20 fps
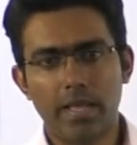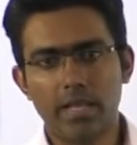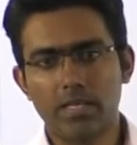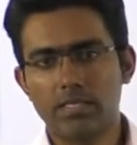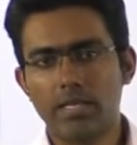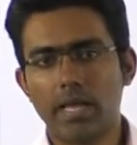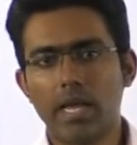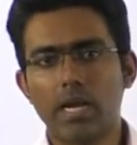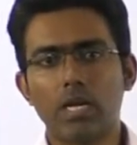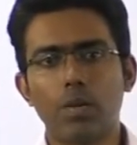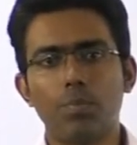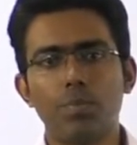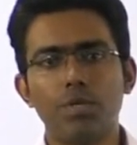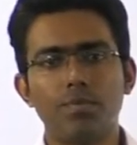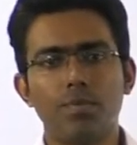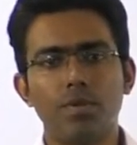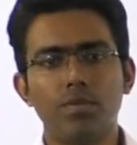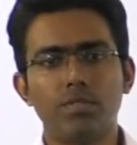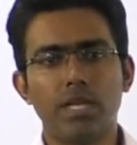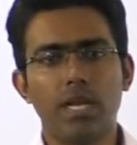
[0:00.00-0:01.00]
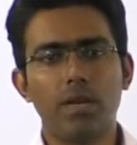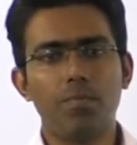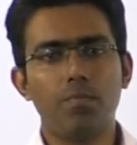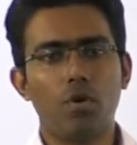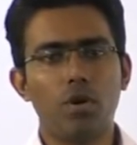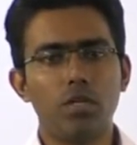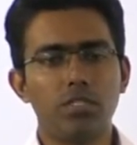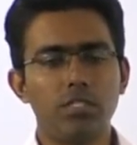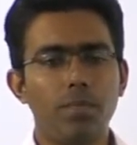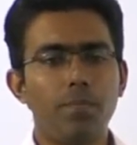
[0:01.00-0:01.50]
that is, the active principle of state
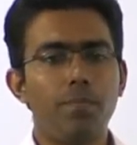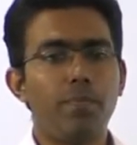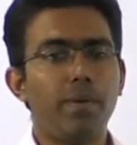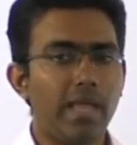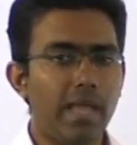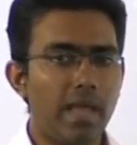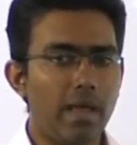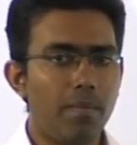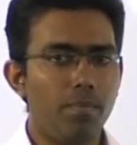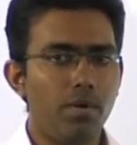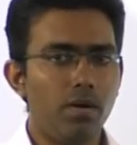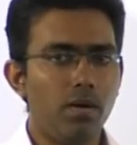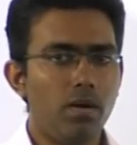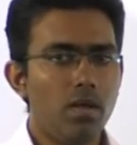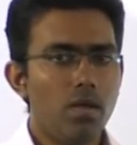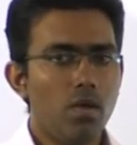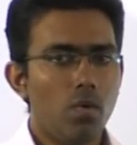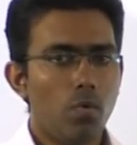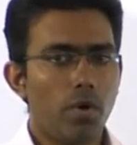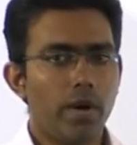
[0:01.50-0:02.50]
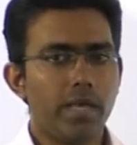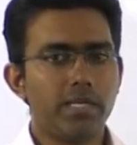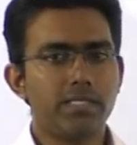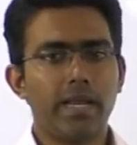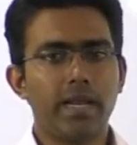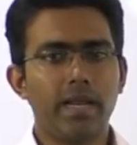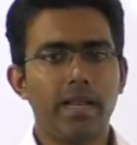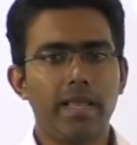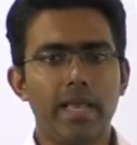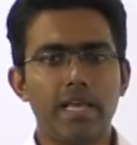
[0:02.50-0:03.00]
policy, preamble, what
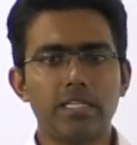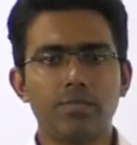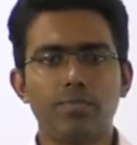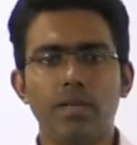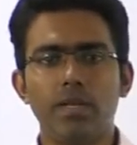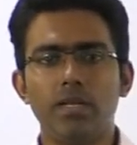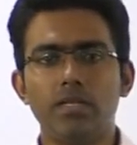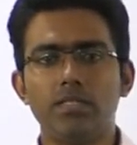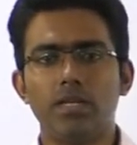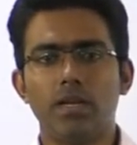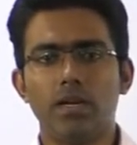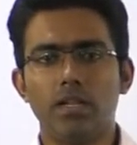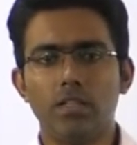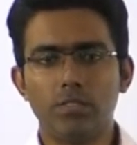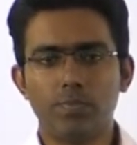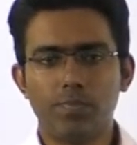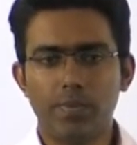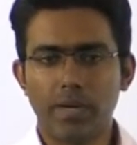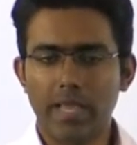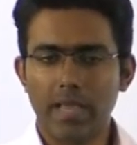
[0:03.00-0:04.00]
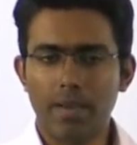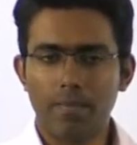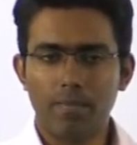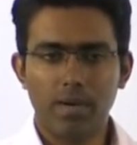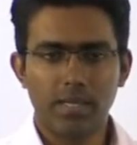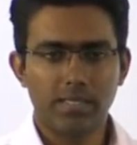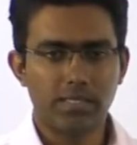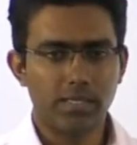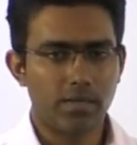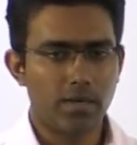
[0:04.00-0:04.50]
exactly has been inserted in this
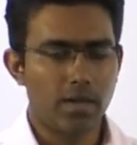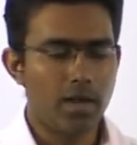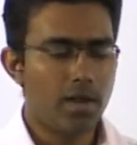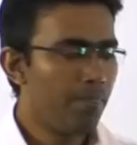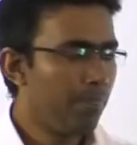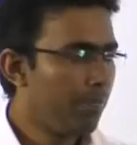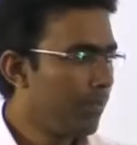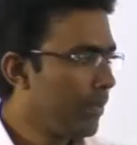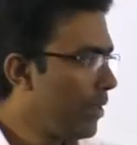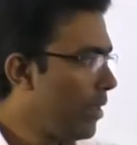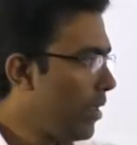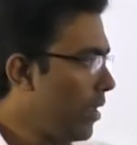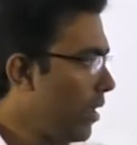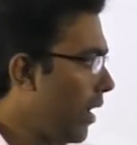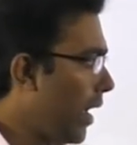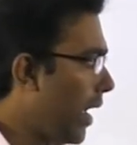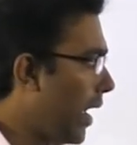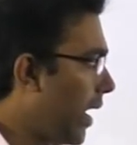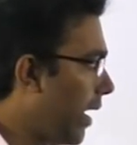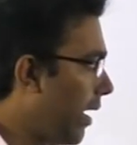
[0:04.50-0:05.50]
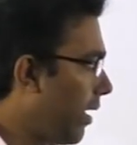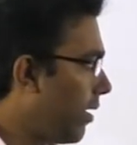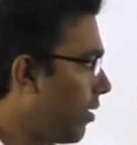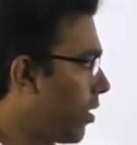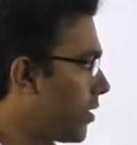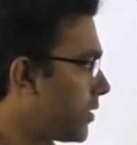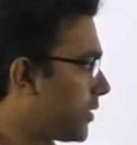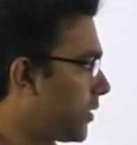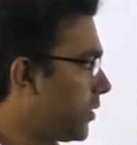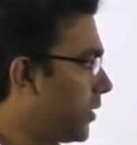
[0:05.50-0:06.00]
preamble, etc. And
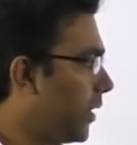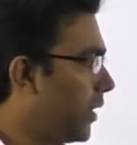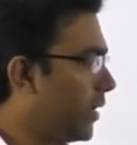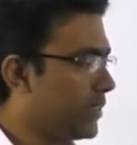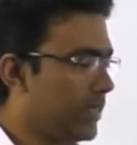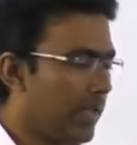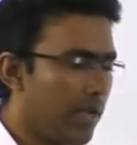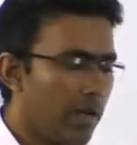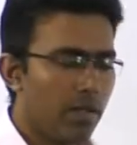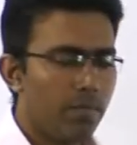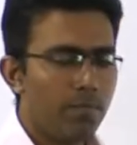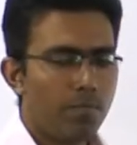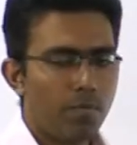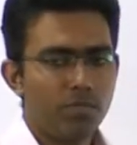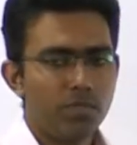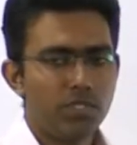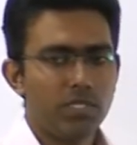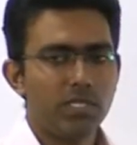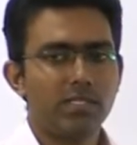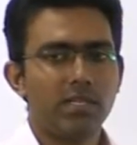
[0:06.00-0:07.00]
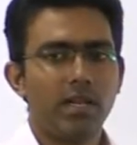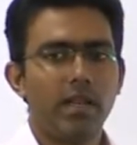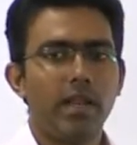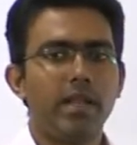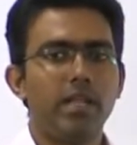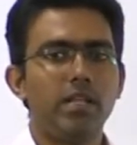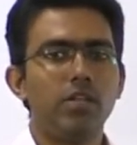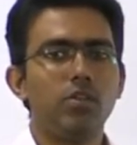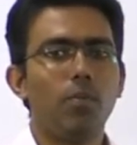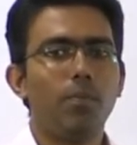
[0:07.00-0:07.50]
also the certain provisions
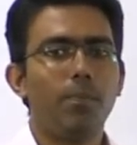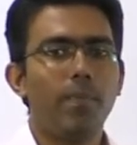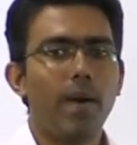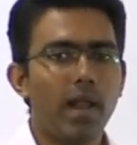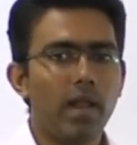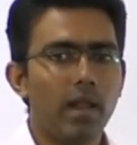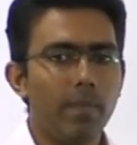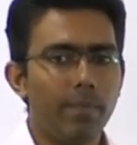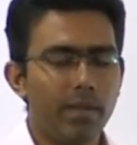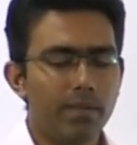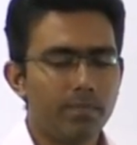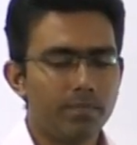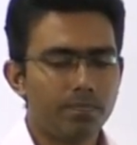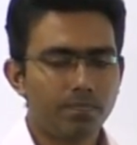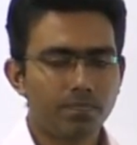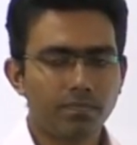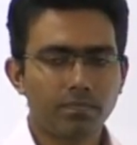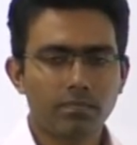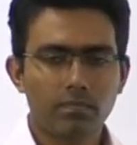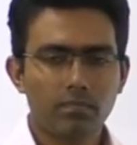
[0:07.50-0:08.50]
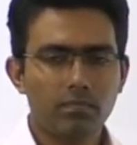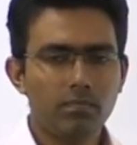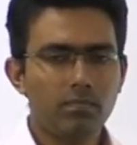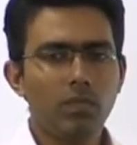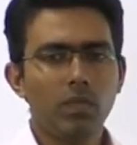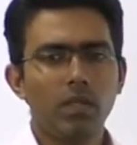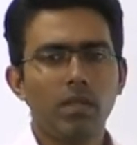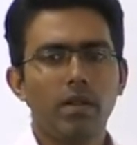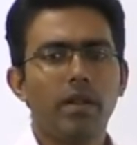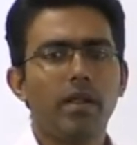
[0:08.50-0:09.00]
relating to parliament,
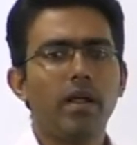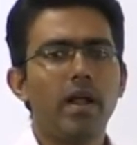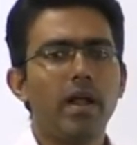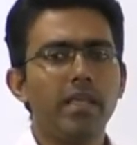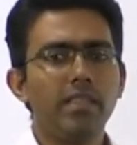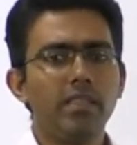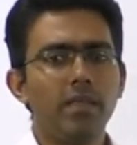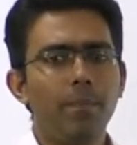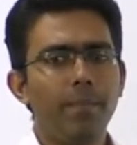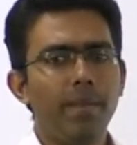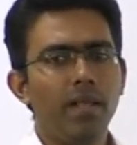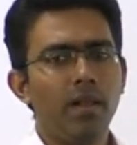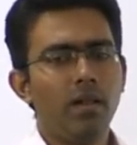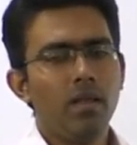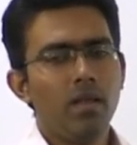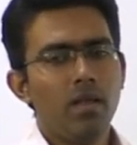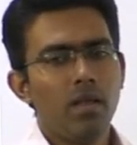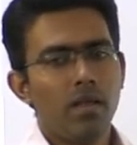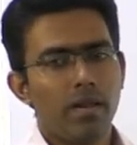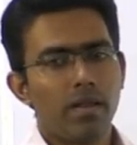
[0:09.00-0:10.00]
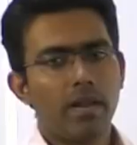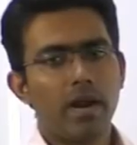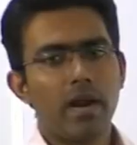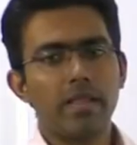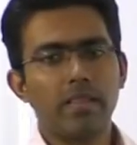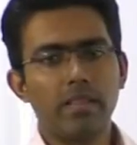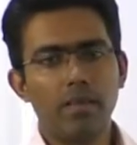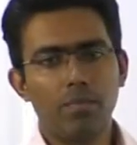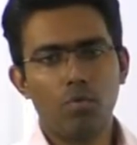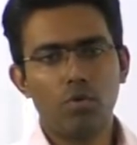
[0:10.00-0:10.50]
regarding the bill,
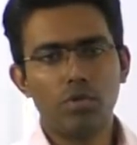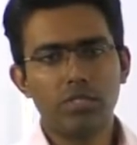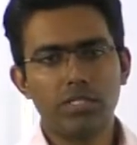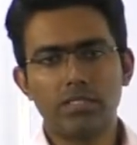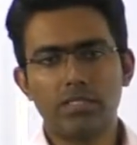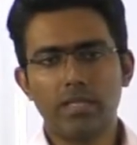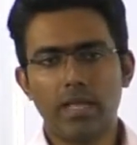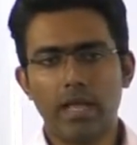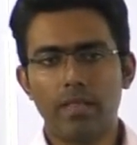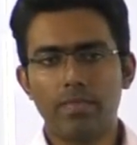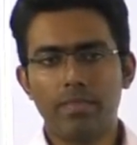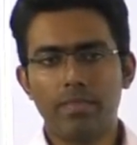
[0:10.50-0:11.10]
regarding the motions,